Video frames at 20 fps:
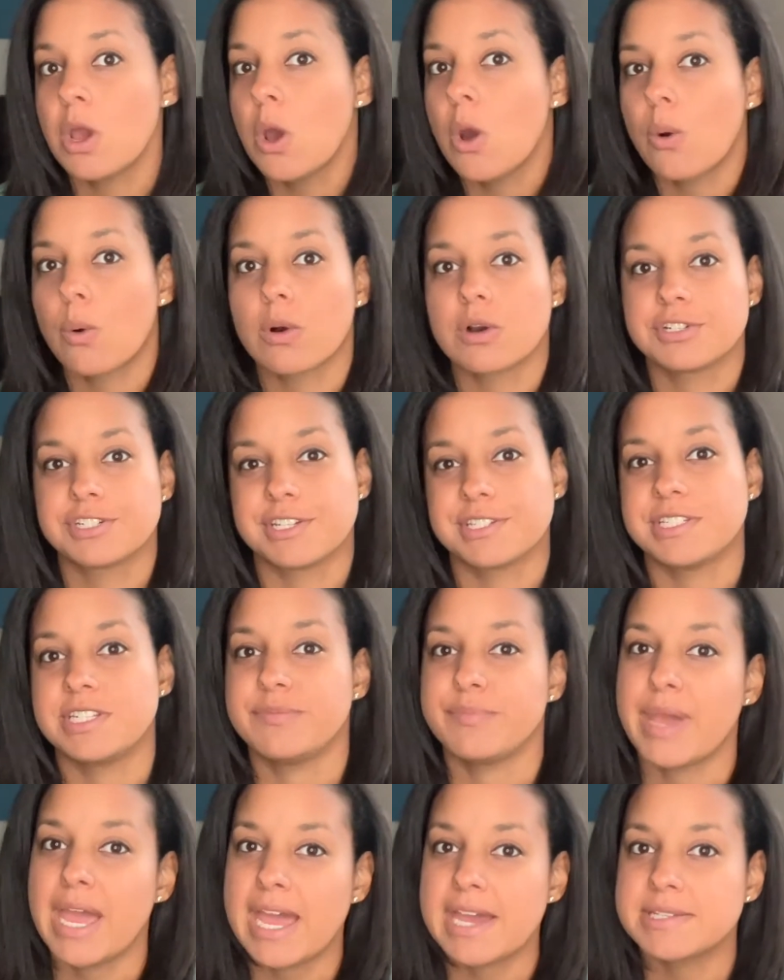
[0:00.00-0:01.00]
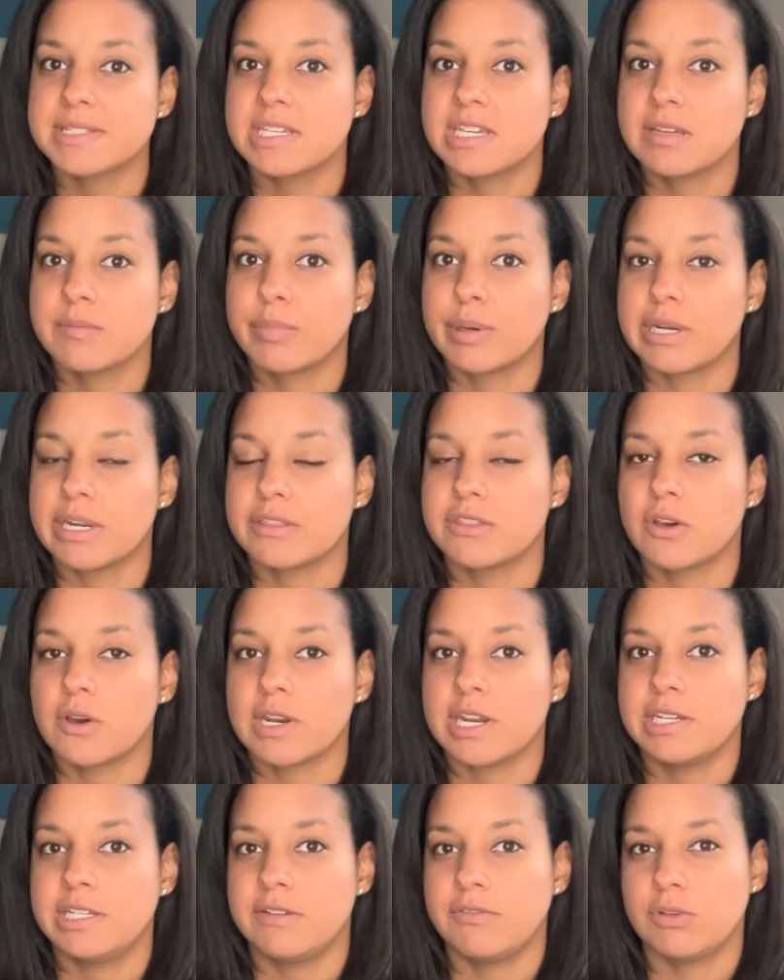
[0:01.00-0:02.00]
or just in passing, but I thought
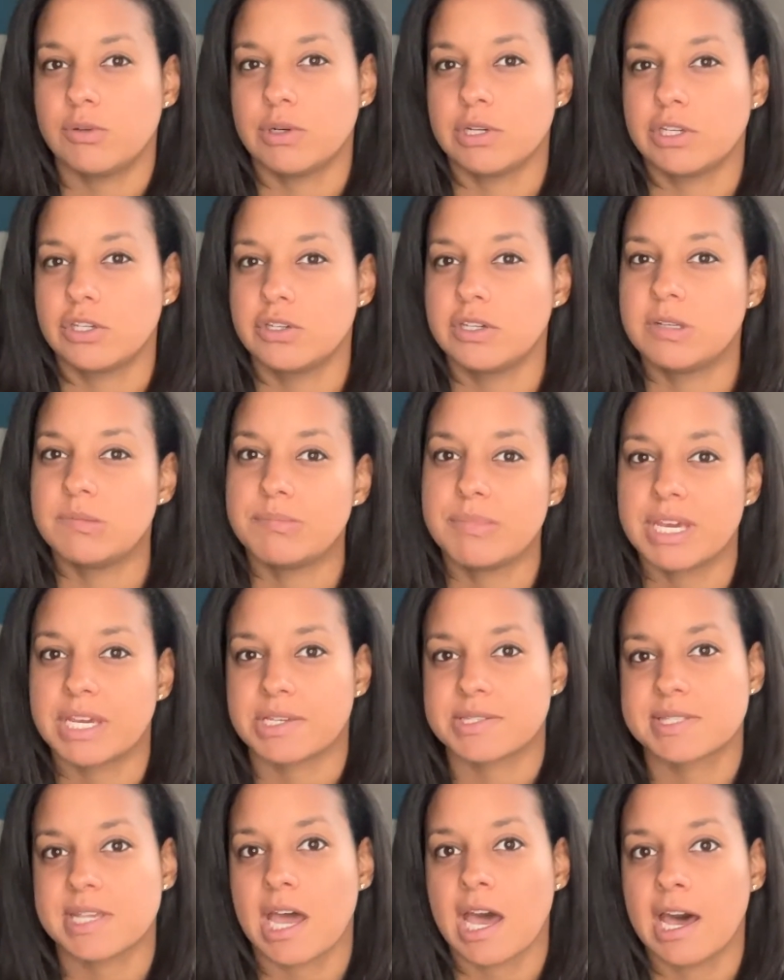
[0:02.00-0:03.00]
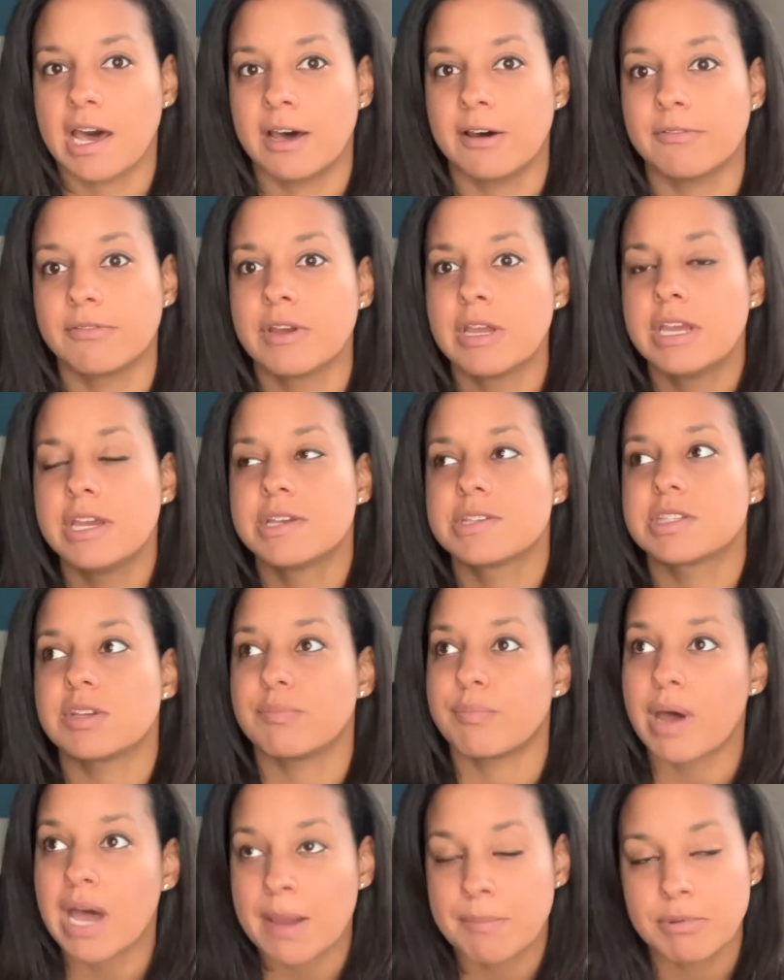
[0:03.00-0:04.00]
I'd give you a good mix of some
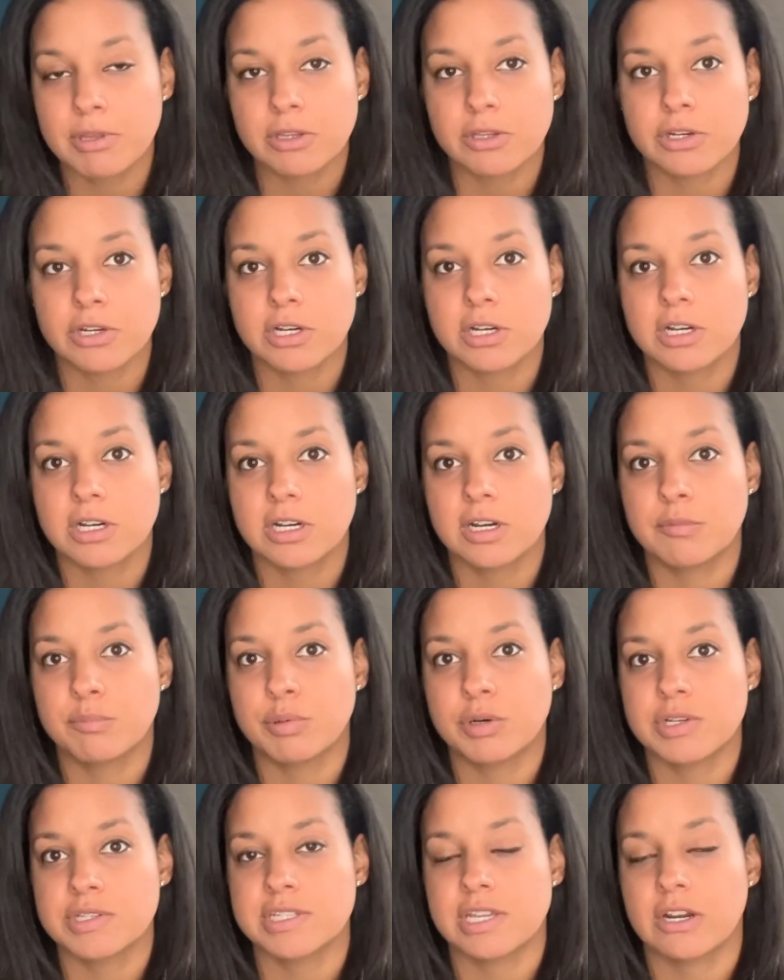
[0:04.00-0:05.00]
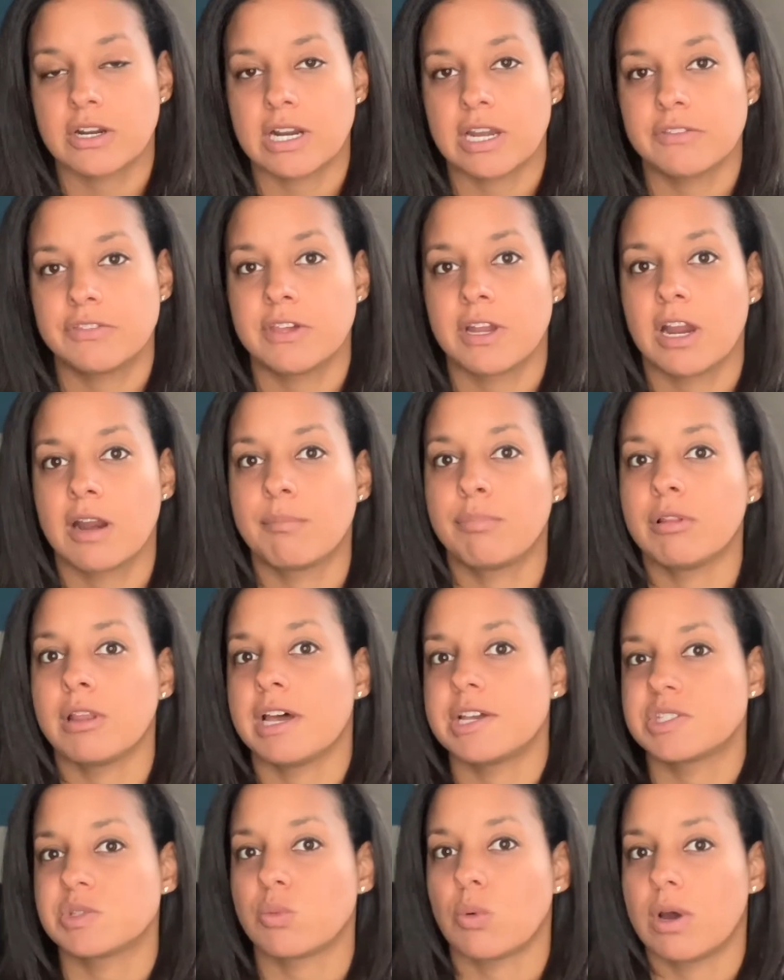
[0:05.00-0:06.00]
popular books that are out there,
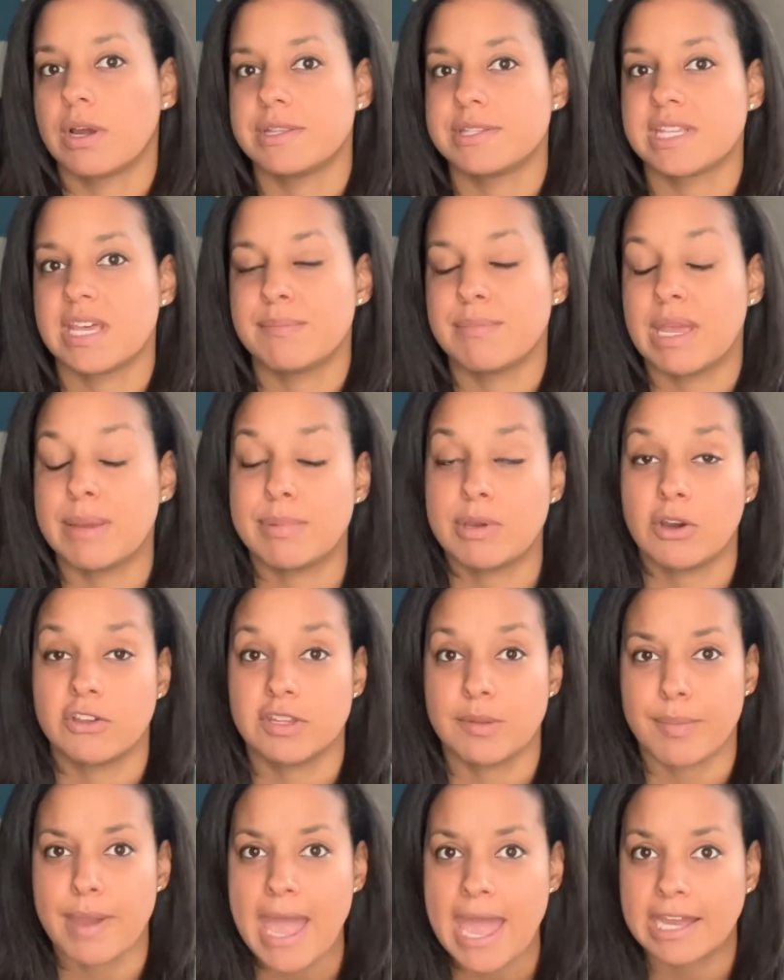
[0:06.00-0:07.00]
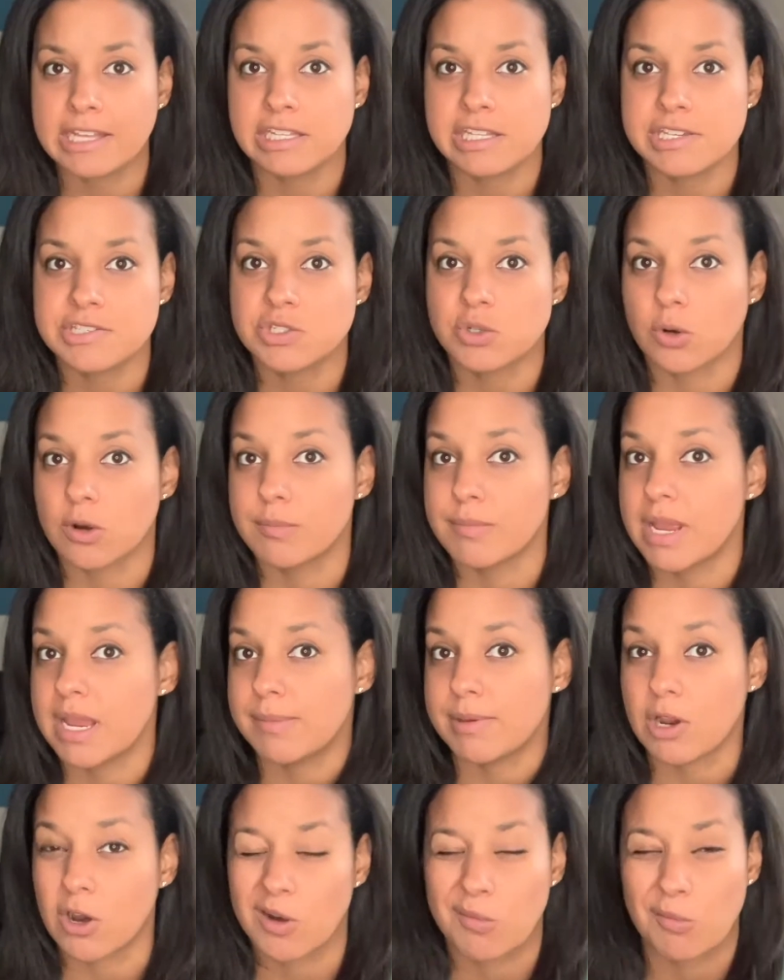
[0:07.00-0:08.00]
plus ones that may be on the backlist, or
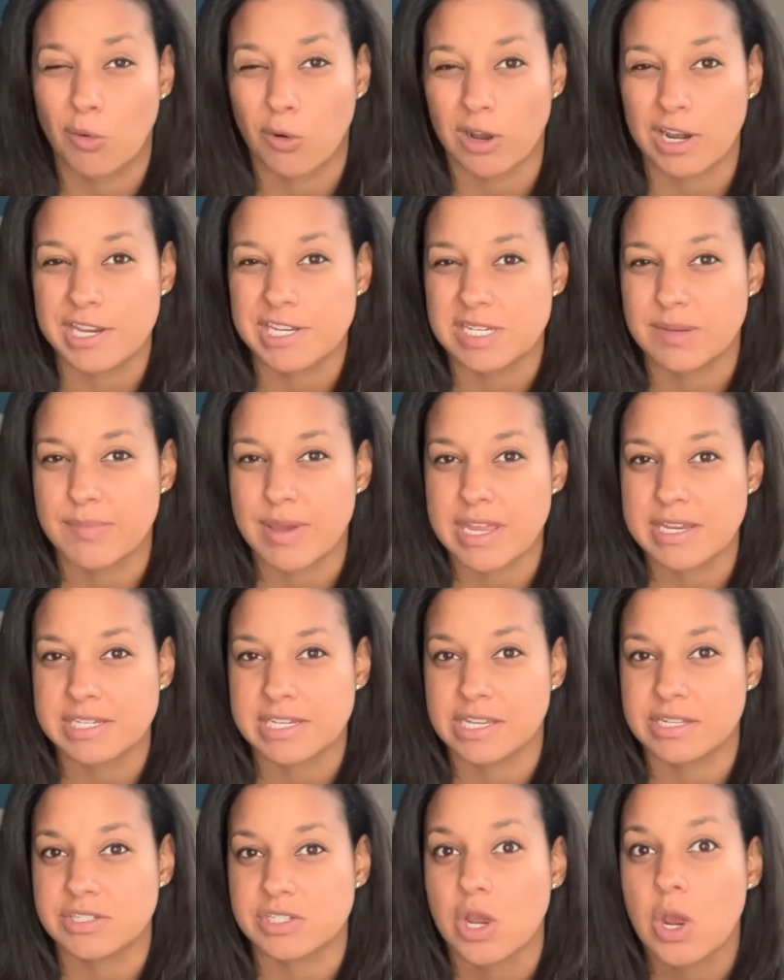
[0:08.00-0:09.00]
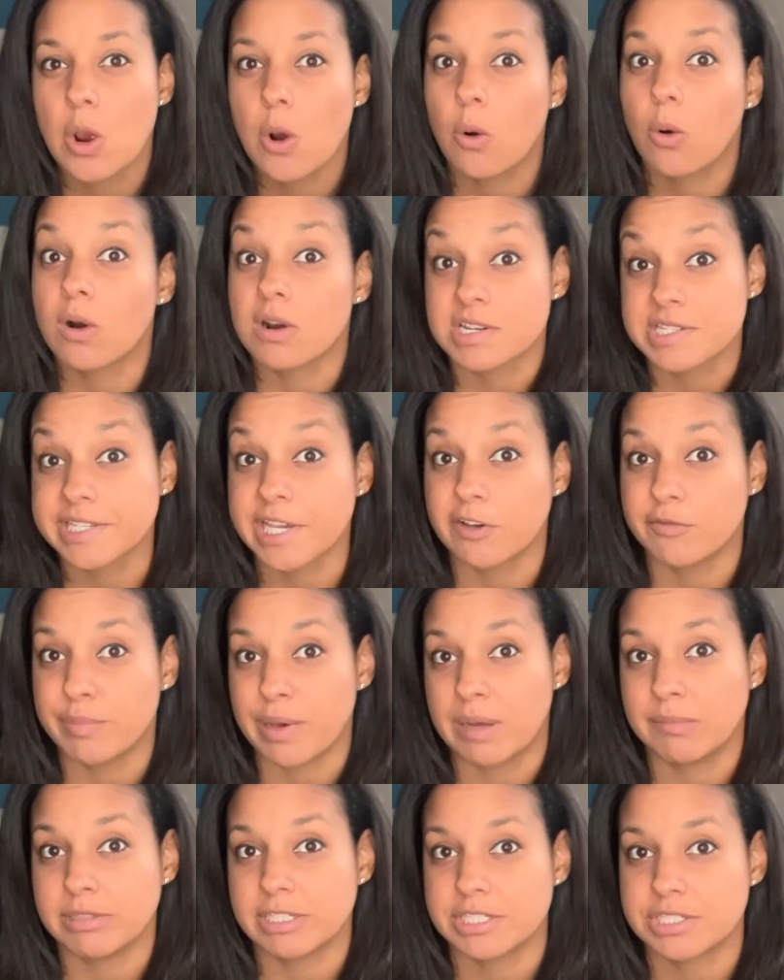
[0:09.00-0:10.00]
maybe are more independent or
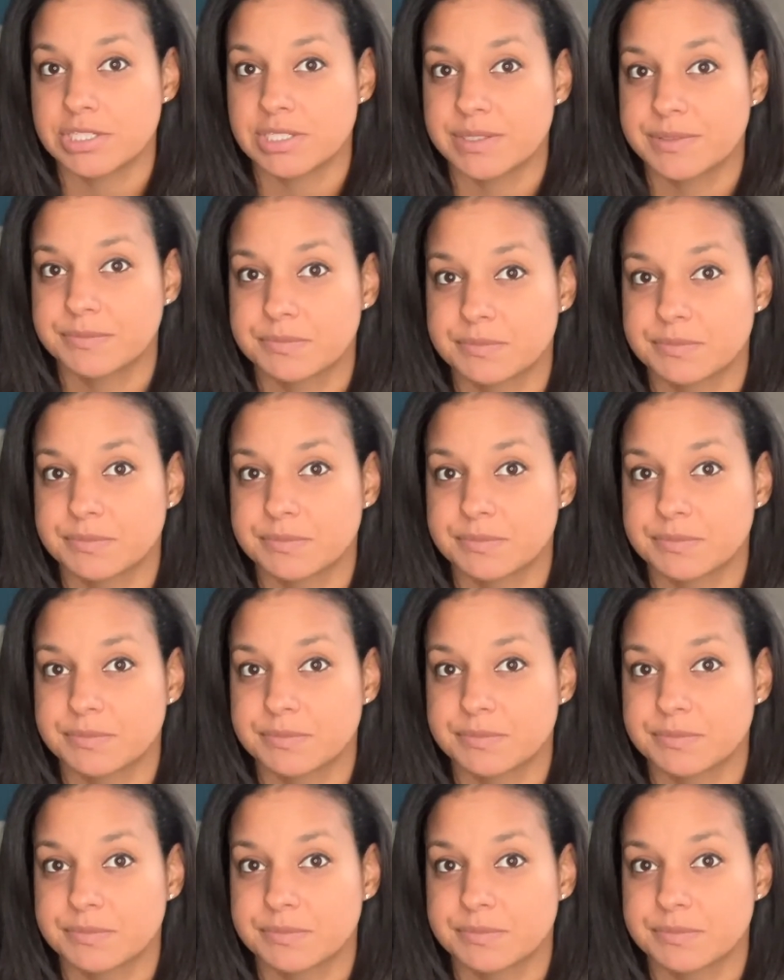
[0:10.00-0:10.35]
self-published.